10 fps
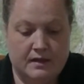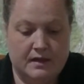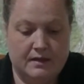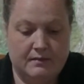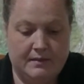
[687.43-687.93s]

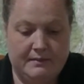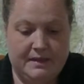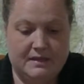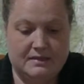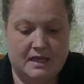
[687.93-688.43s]
It
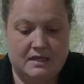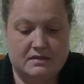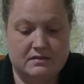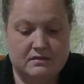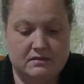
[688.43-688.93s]
makes a
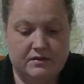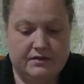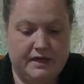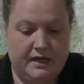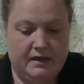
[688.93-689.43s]

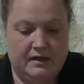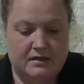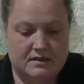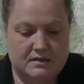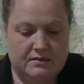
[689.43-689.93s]
slurry, and
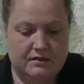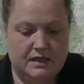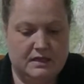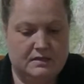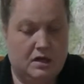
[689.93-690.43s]
this slurry
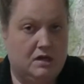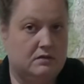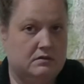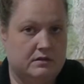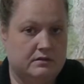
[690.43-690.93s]
is our
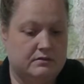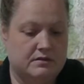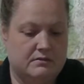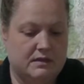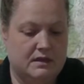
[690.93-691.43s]
glue.
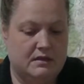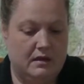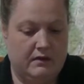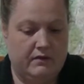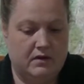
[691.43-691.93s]
So we're going to
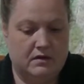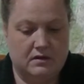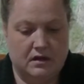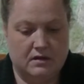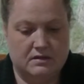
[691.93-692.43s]
think of
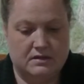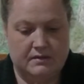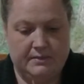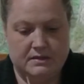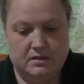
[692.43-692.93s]
our
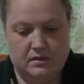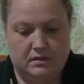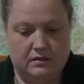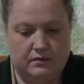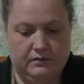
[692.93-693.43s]
slip as our
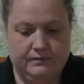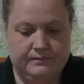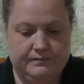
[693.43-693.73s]
glue.